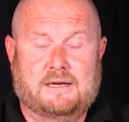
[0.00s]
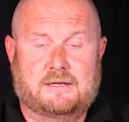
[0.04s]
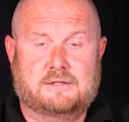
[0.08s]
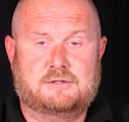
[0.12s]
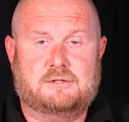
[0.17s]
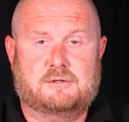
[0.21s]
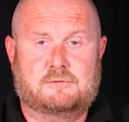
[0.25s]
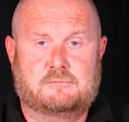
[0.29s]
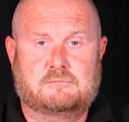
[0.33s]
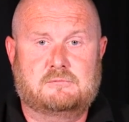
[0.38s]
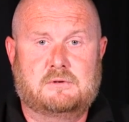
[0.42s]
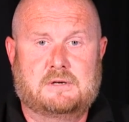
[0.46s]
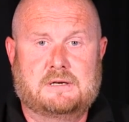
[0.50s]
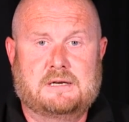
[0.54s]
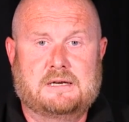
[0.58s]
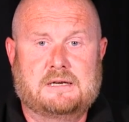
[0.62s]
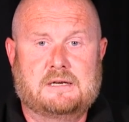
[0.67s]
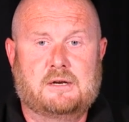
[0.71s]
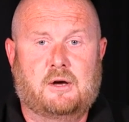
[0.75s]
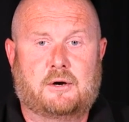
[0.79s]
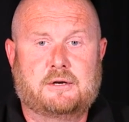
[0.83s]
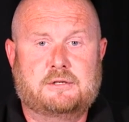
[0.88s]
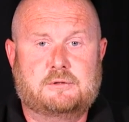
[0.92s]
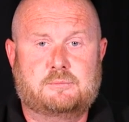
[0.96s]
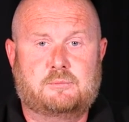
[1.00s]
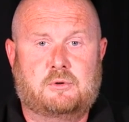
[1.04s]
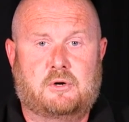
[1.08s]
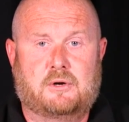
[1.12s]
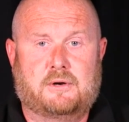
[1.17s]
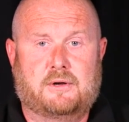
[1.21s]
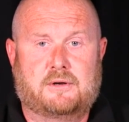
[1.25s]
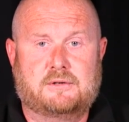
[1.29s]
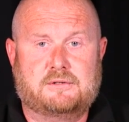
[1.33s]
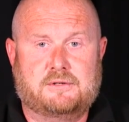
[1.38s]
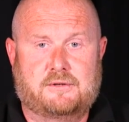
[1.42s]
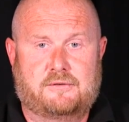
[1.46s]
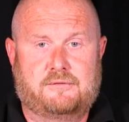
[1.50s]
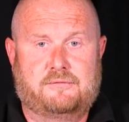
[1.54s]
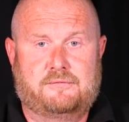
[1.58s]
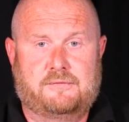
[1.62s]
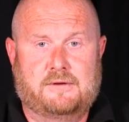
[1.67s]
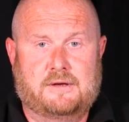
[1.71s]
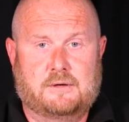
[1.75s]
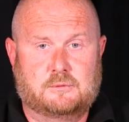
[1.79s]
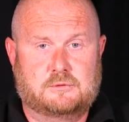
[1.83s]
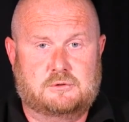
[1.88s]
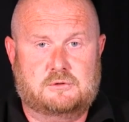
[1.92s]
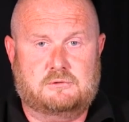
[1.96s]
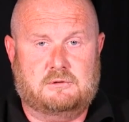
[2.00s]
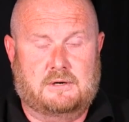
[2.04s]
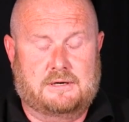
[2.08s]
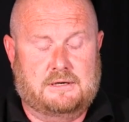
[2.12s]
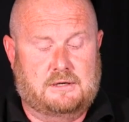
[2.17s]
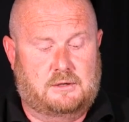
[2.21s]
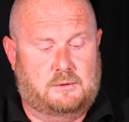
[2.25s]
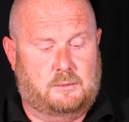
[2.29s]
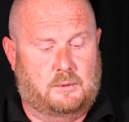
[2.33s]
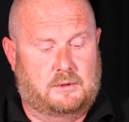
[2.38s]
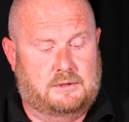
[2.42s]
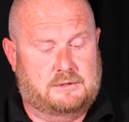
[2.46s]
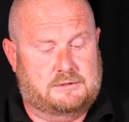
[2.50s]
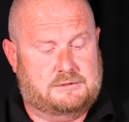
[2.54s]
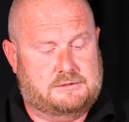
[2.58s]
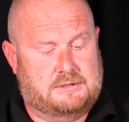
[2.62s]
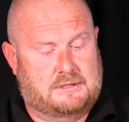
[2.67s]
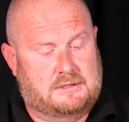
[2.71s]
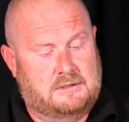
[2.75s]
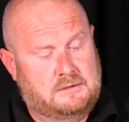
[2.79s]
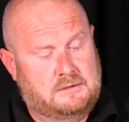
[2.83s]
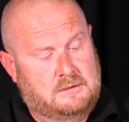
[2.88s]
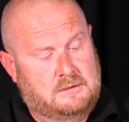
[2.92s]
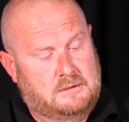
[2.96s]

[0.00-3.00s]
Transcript: It's a really nice product. It feels great quality.